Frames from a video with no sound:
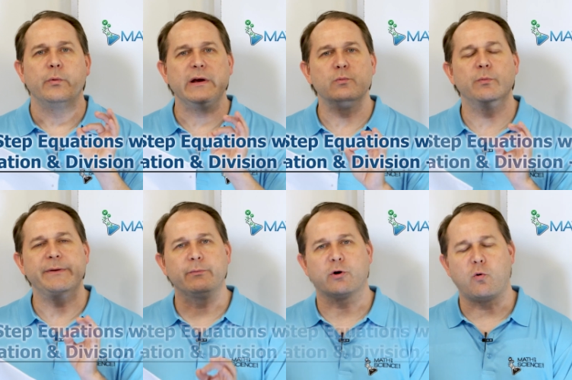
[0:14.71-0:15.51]
we will
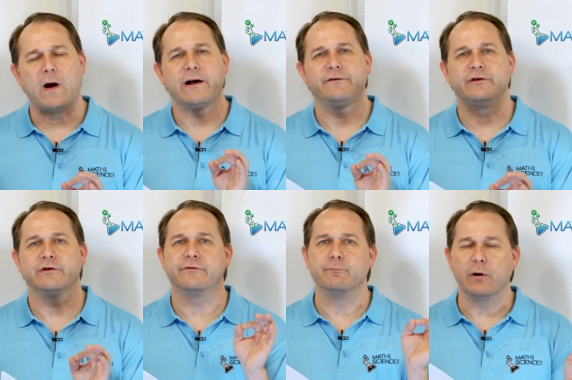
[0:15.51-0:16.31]
be required to
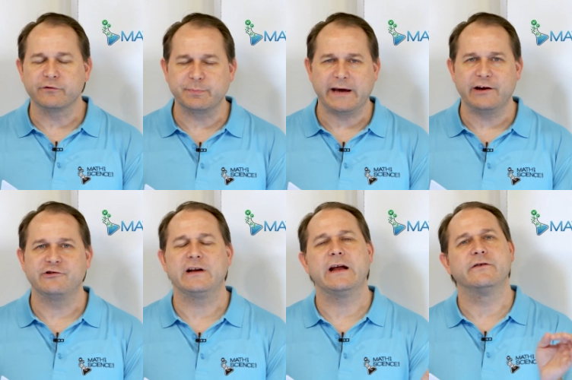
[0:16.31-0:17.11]
use
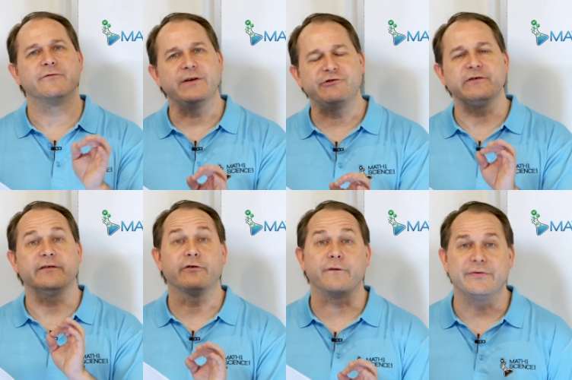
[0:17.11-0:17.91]
multiplication and division to
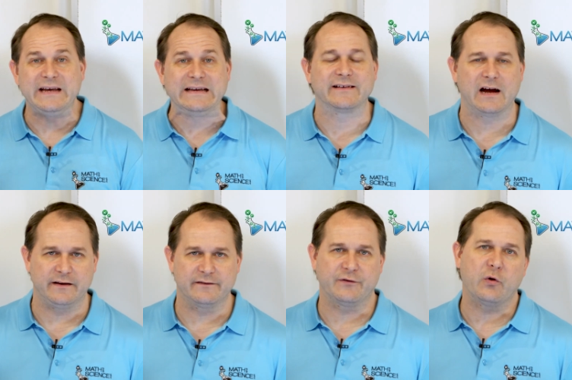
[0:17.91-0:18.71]
solve these
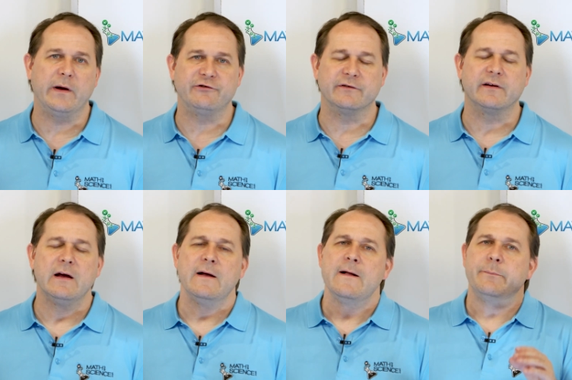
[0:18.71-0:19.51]
kinds of equations.
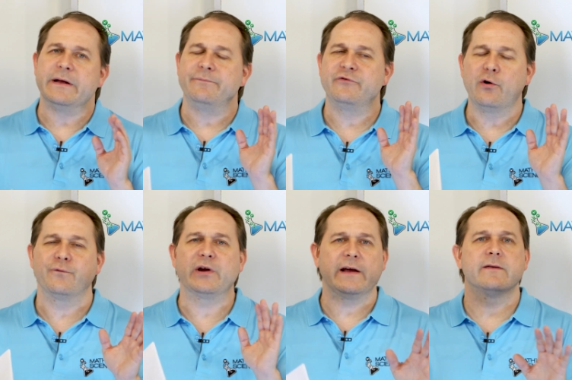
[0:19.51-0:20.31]
But don't
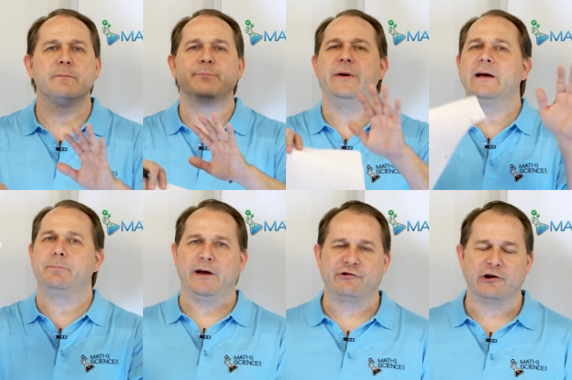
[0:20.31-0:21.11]
forget the big
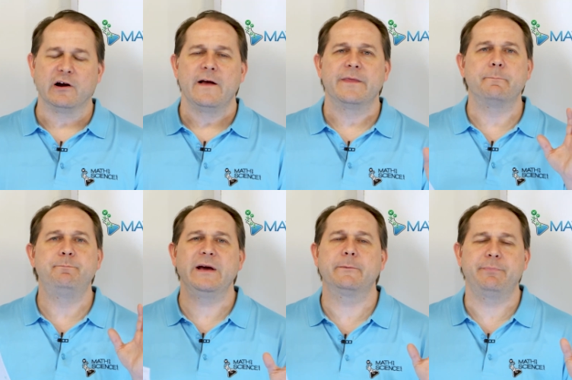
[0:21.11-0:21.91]
picture. The
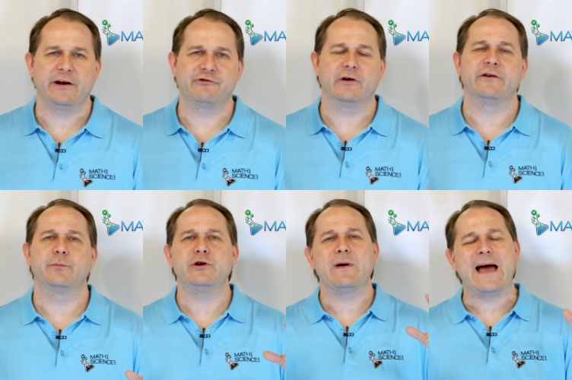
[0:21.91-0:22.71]
big picture is
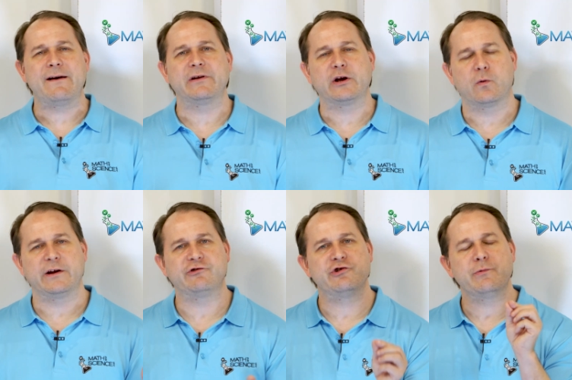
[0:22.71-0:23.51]
when you have an
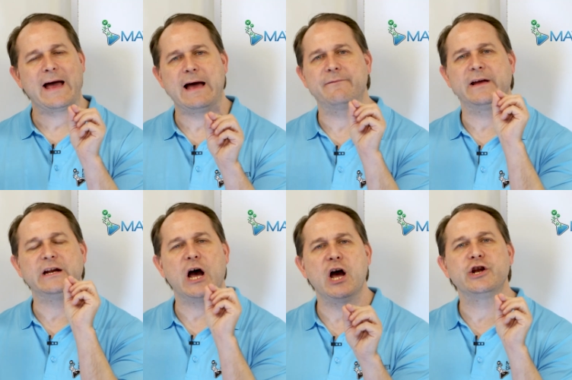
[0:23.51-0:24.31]
equation, you have
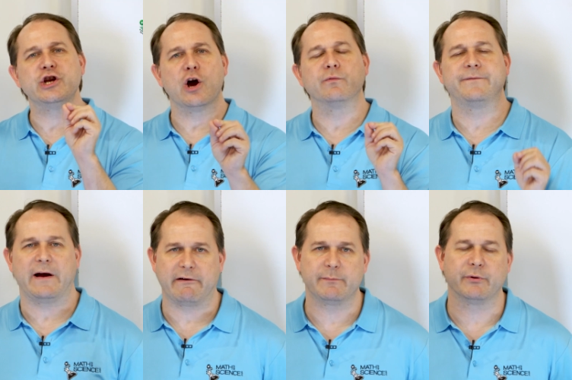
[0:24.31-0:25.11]
an unknown
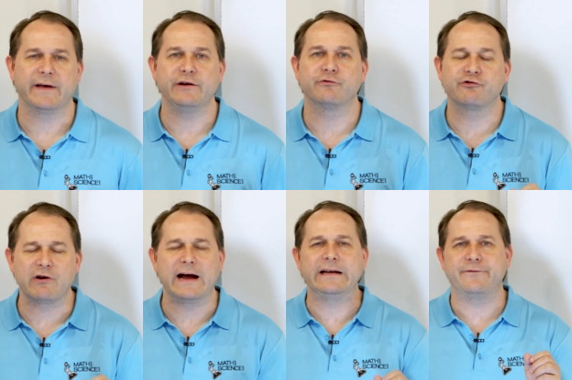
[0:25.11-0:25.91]
variable that you're
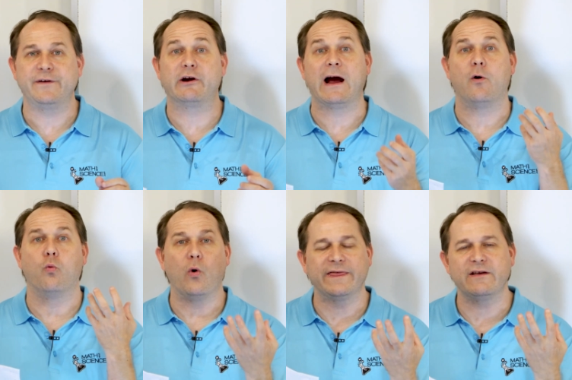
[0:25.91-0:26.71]
trying to figure out
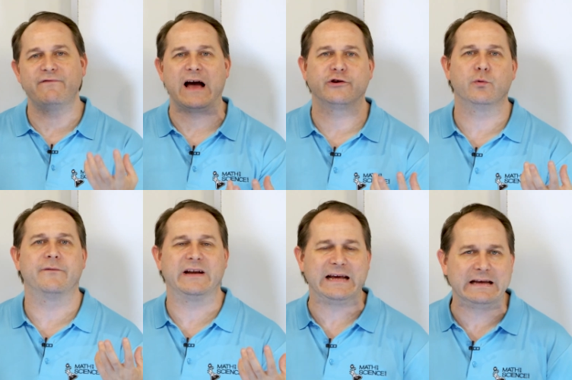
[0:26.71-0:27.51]
what the value
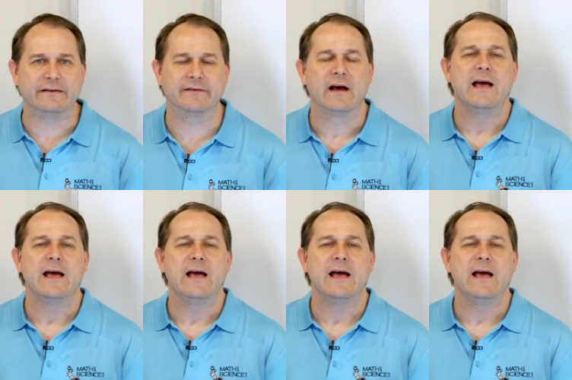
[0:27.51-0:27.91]
of it is.